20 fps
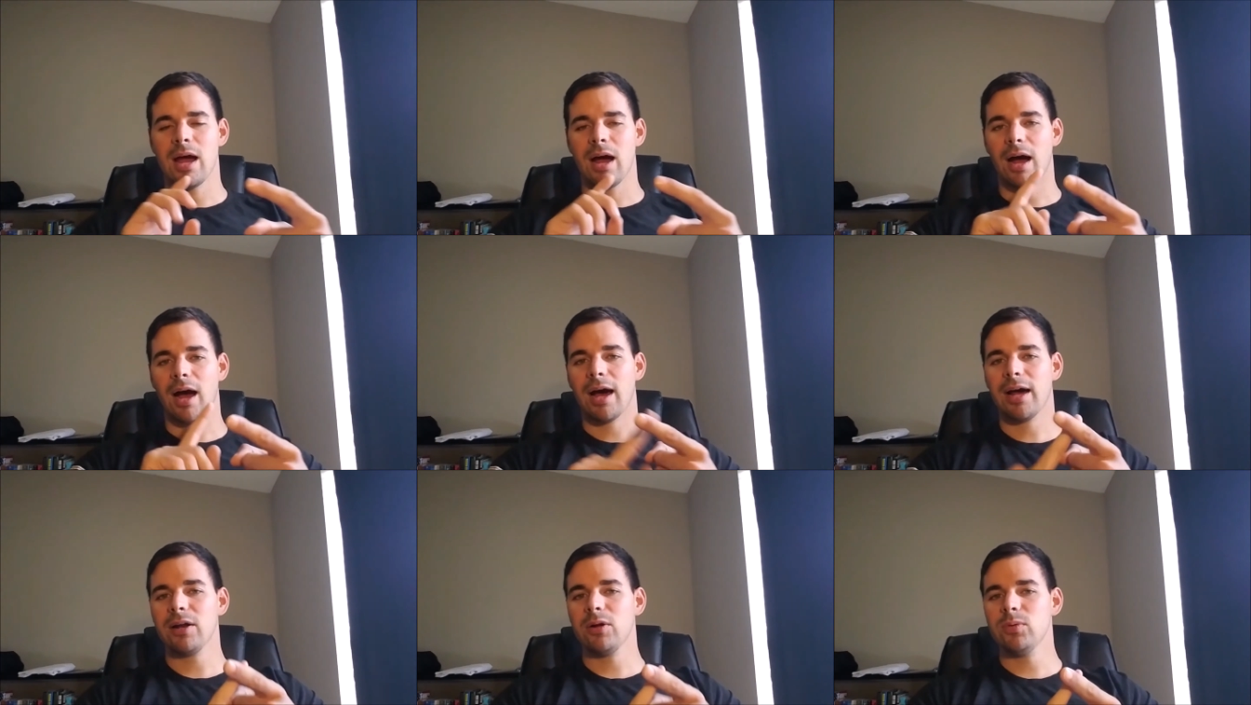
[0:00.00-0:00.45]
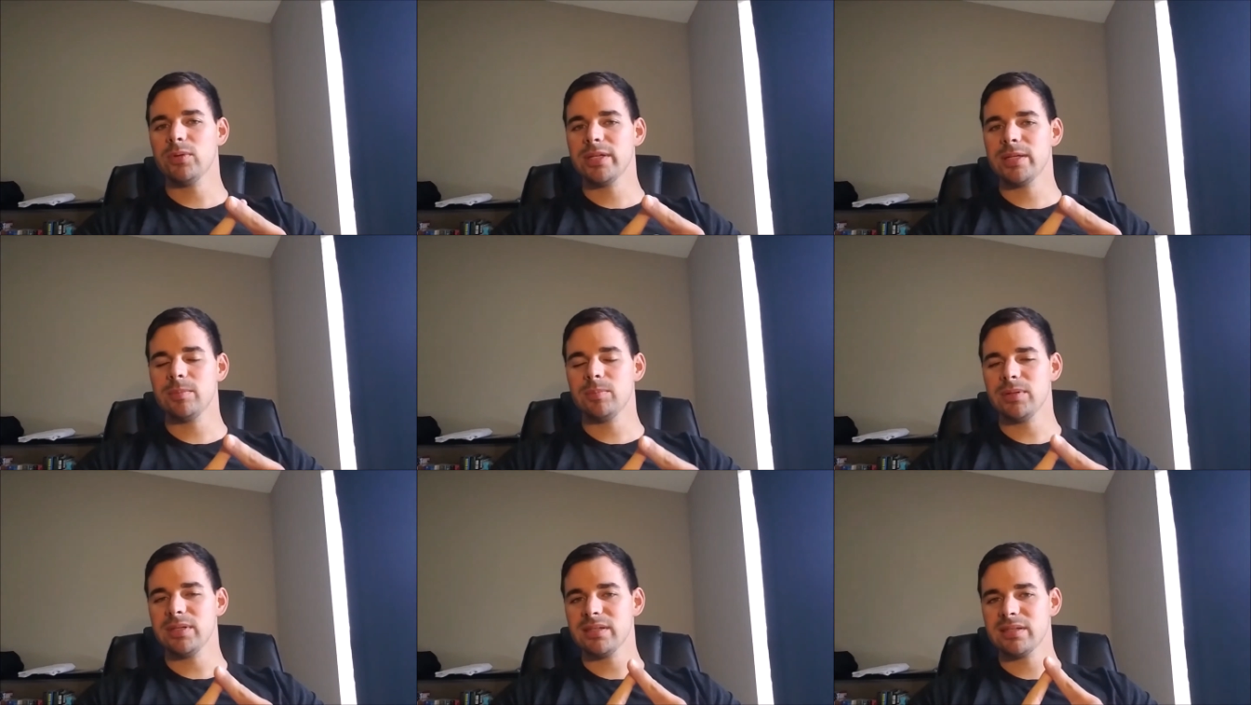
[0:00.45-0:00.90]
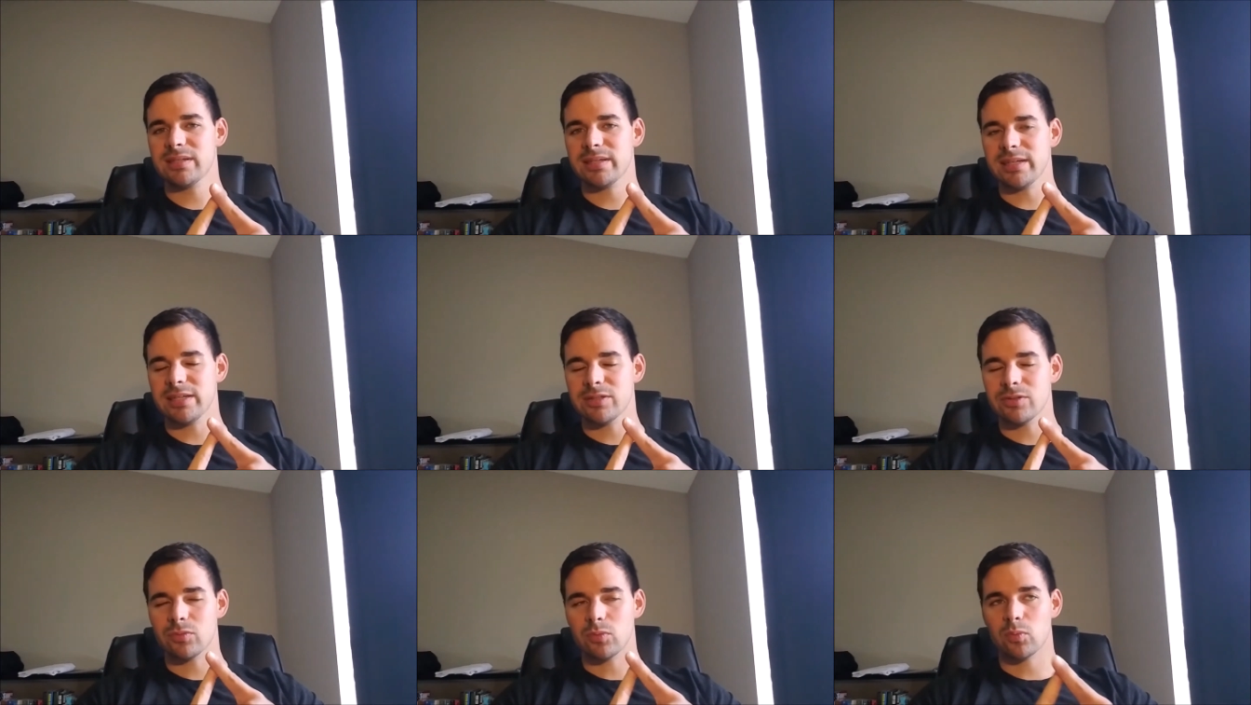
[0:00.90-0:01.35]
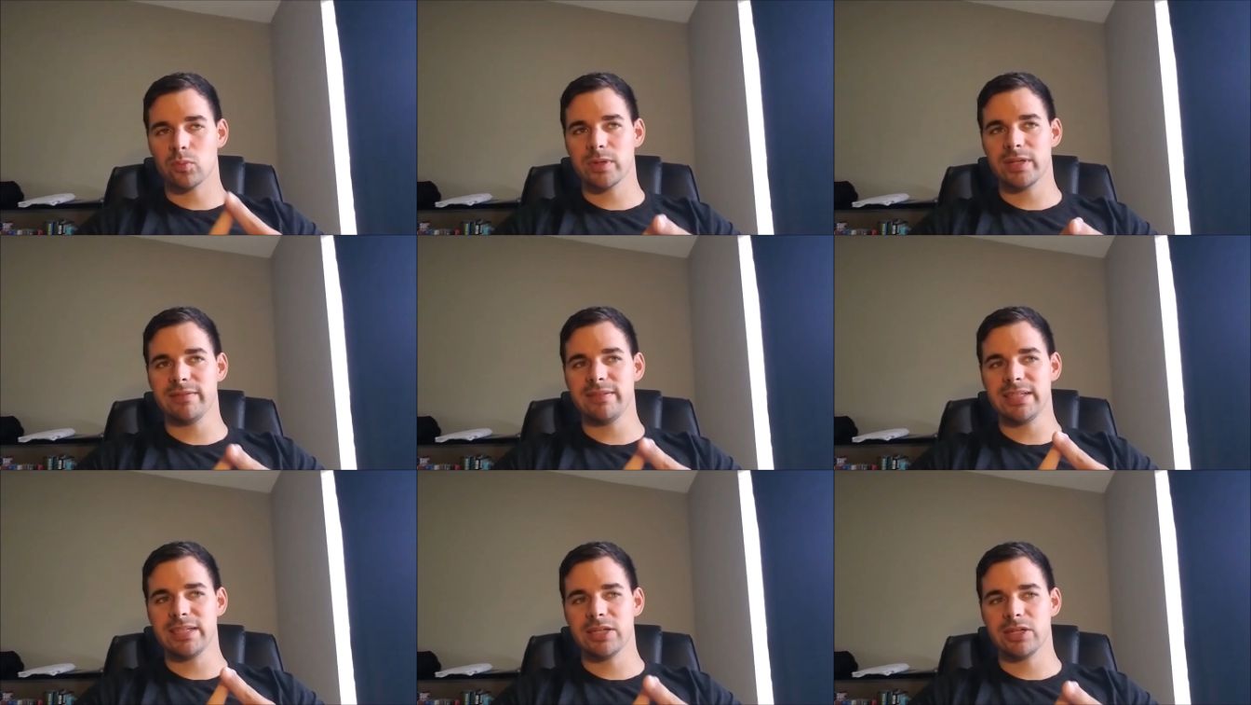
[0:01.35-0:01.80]
Auto Tempest is
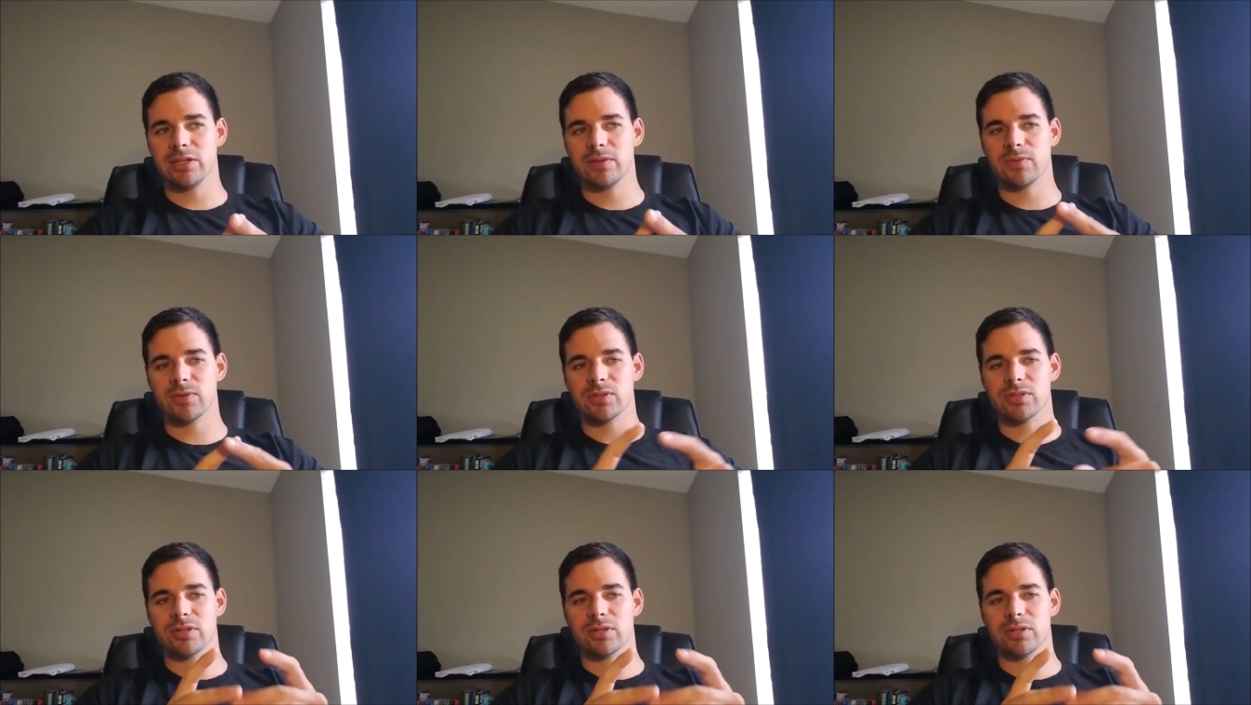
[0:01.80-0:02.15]
really good for